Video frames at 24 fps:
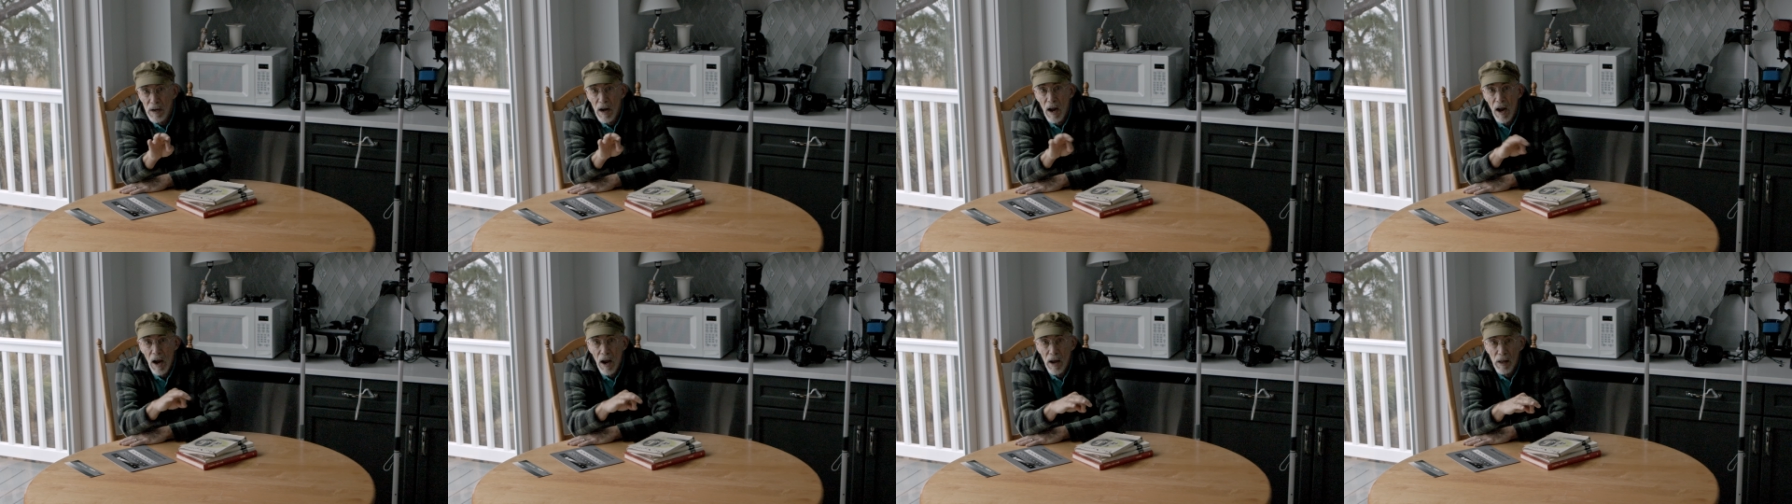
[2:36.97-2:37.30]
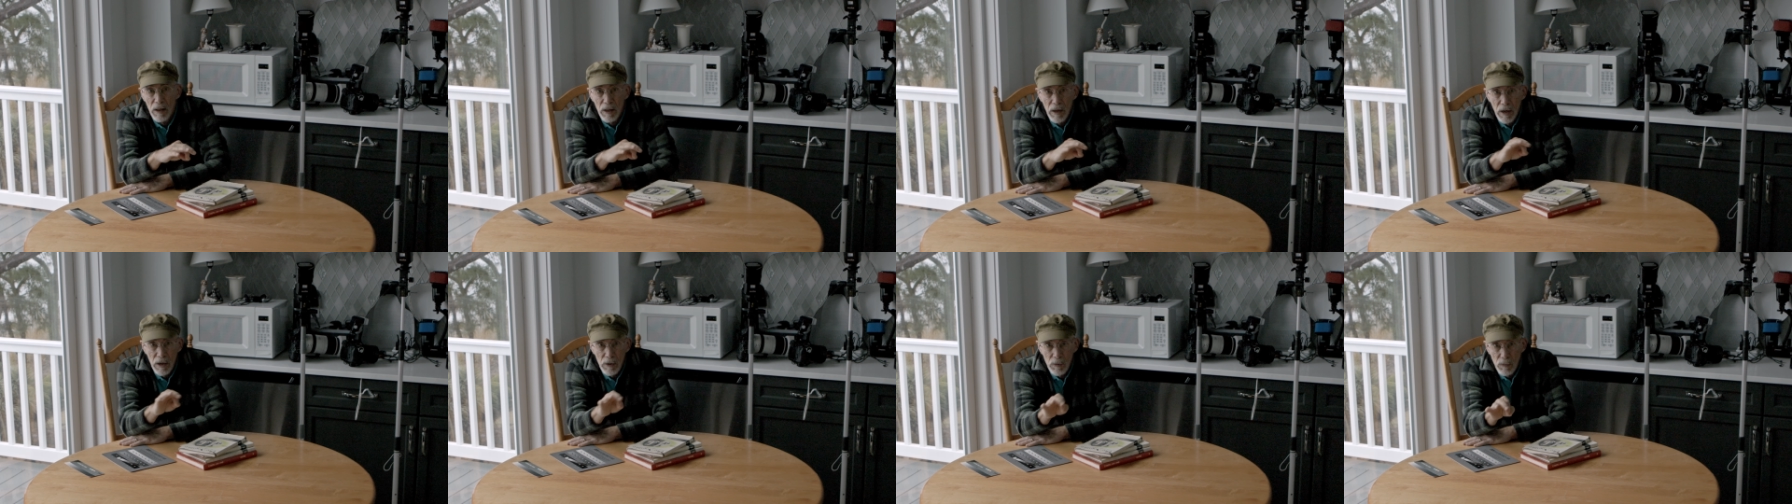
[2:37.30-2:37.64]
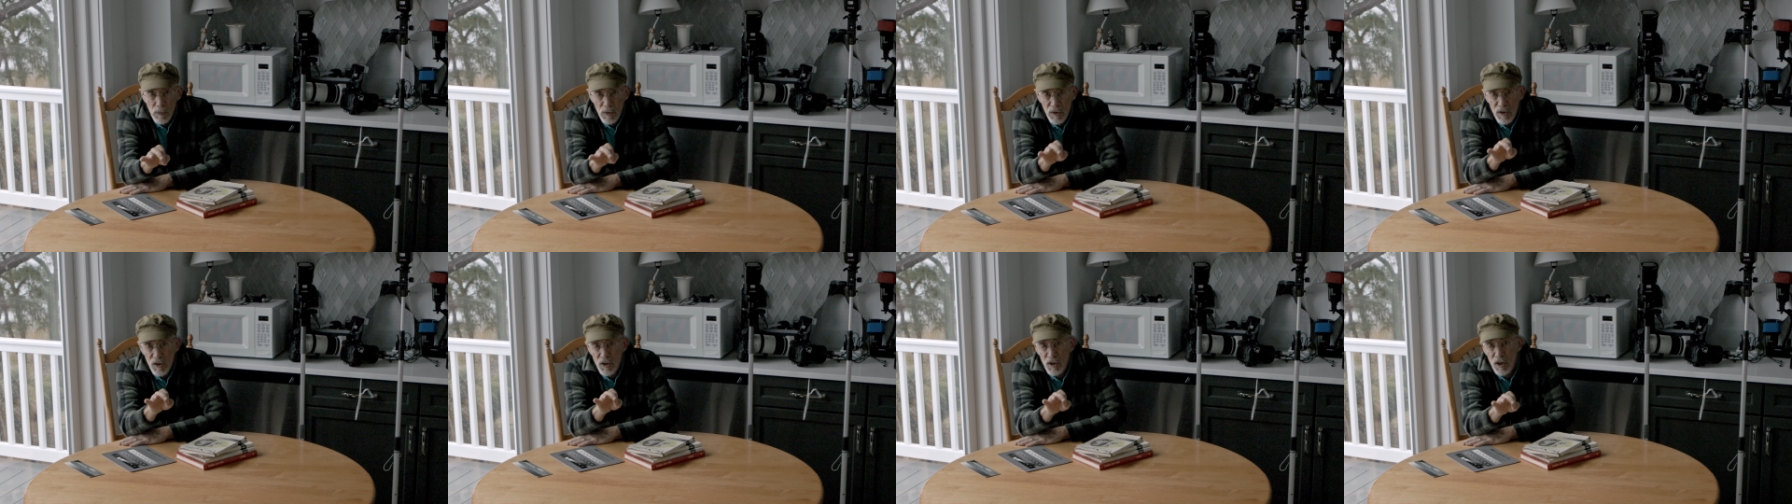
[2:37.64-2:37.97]
a highlight
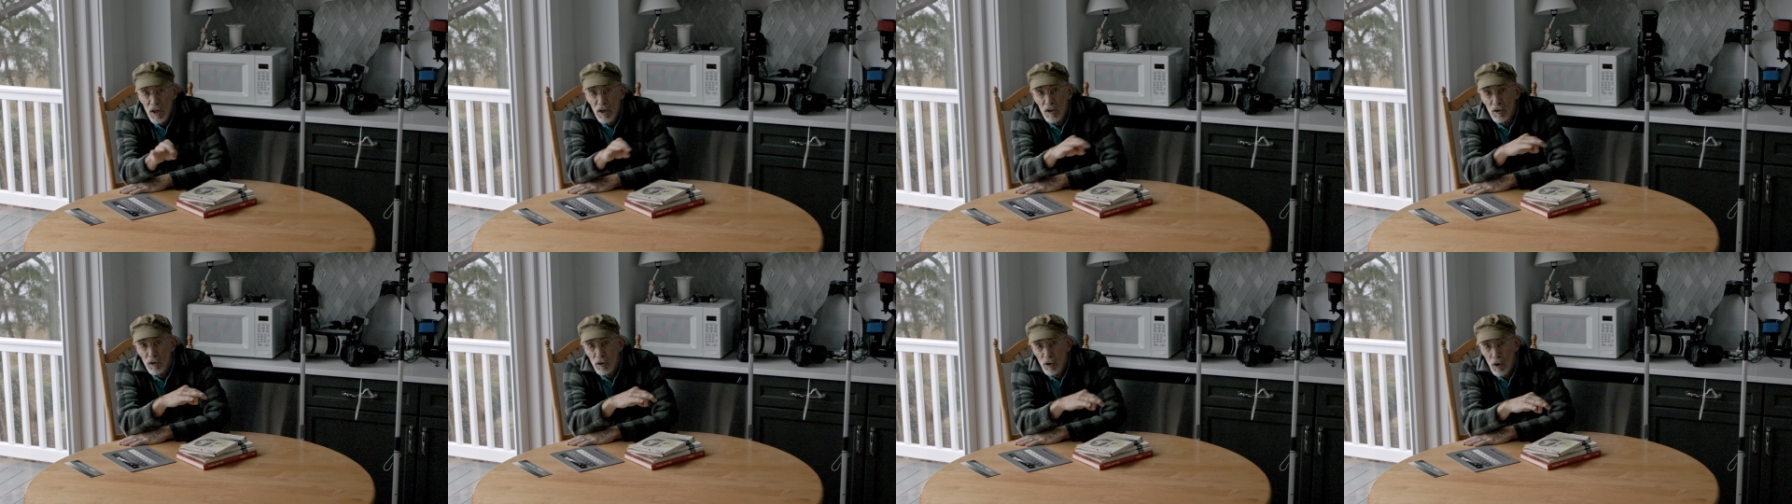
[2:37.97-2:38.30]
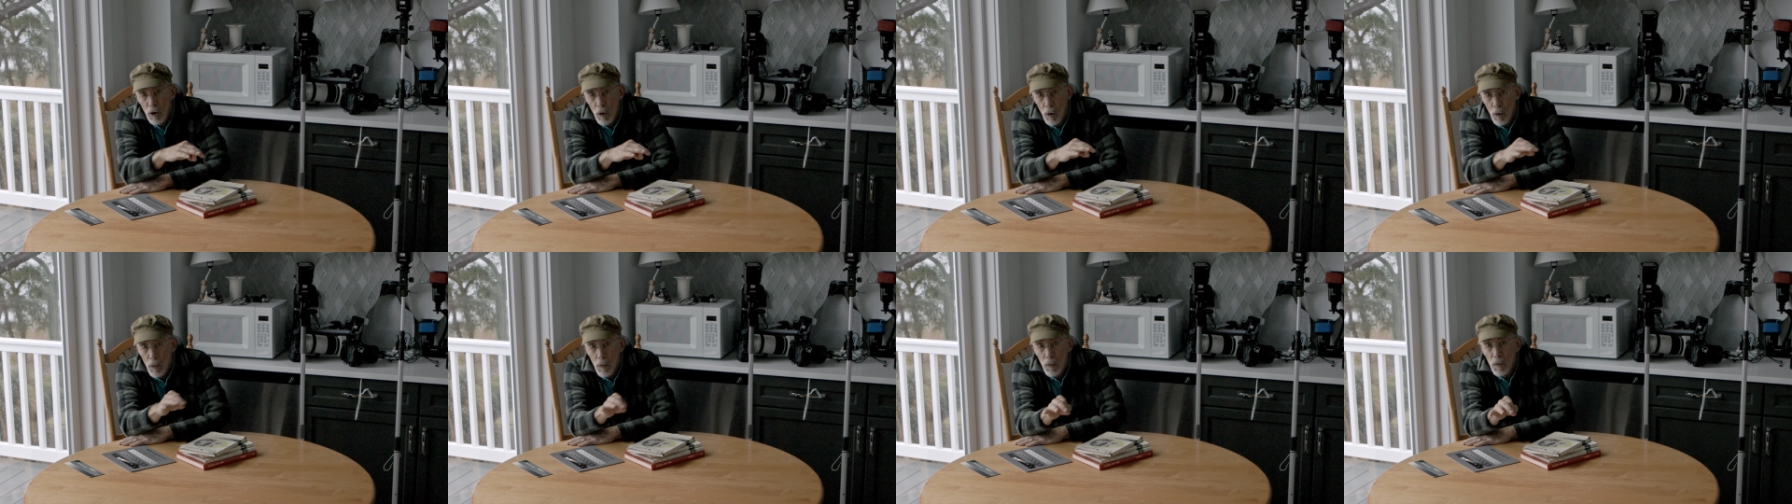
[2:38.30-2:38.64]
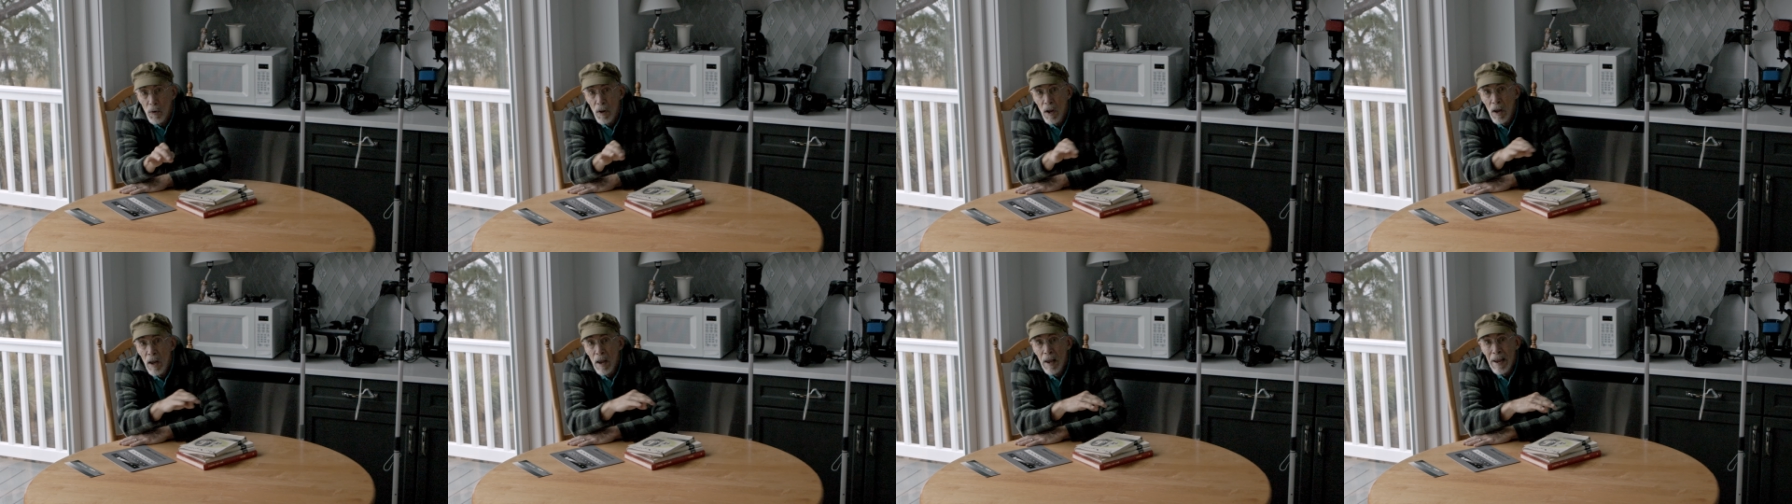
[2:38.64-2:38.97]
or a skin
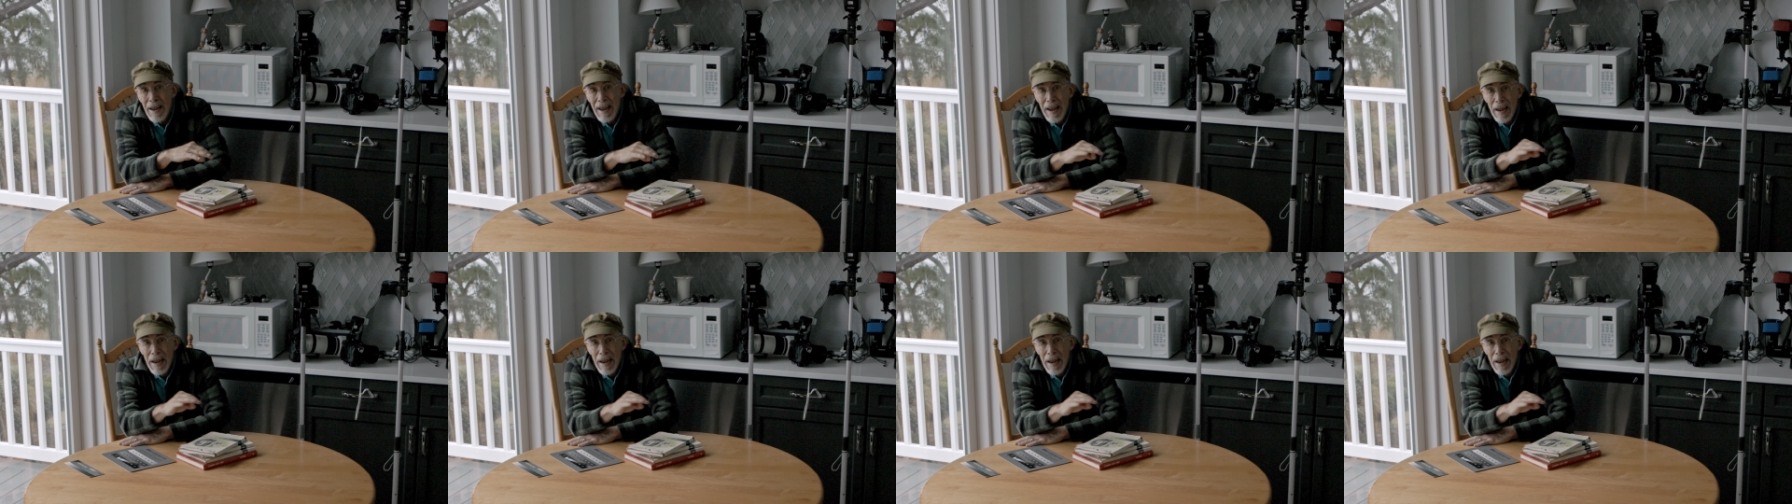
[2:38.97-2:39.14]
tone.